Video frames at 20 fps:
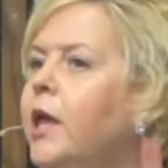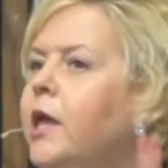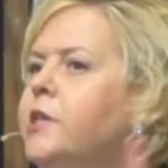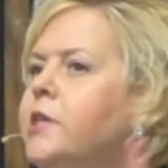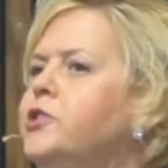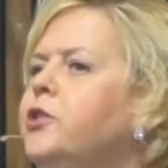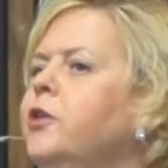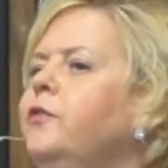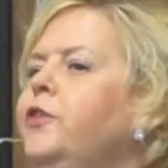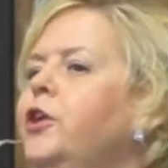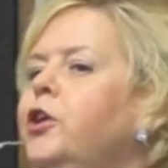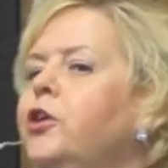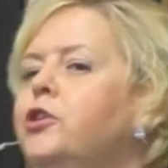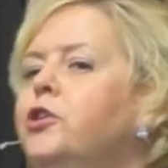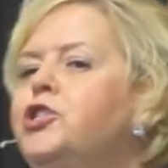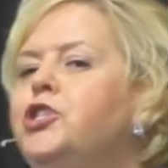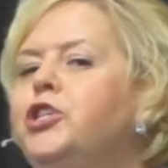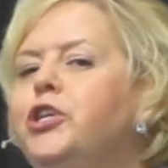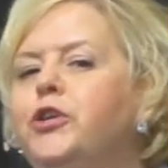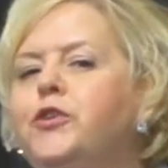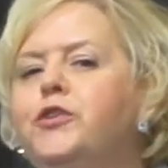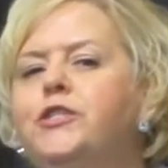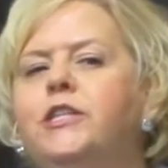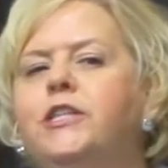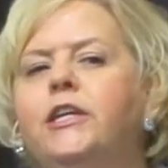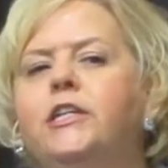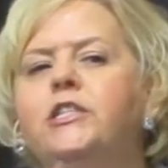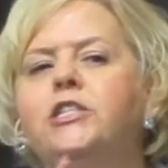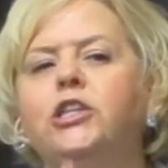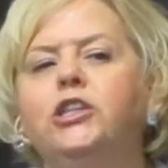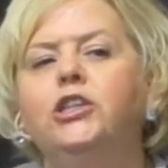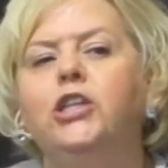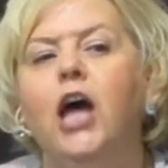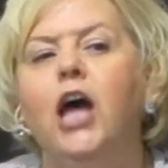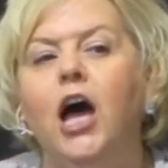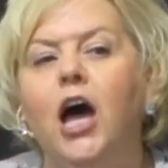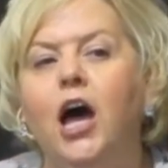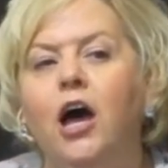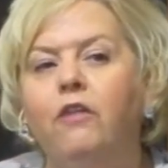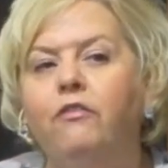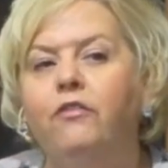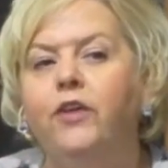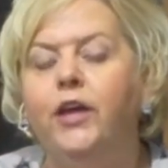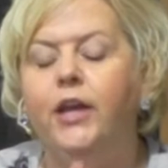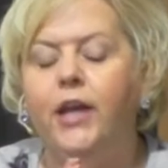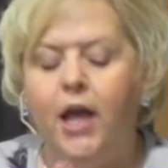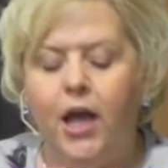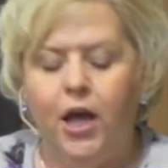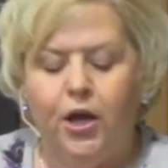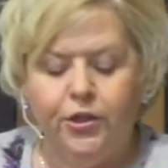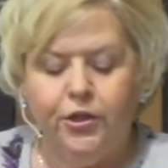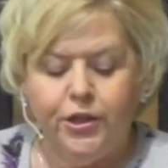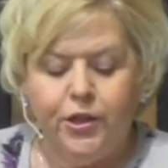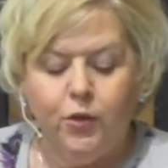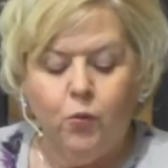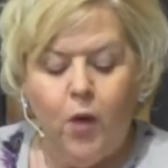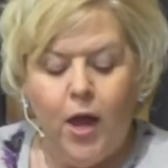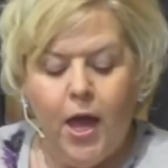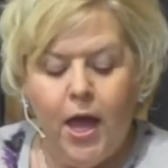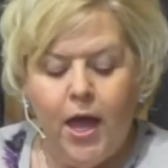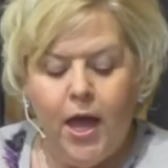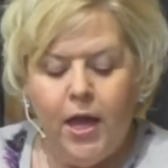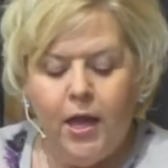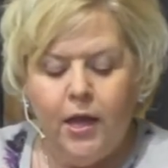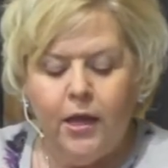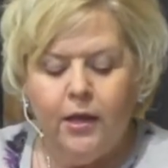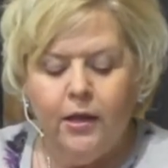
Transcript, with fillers: So if you're choosing to love in a healthy way,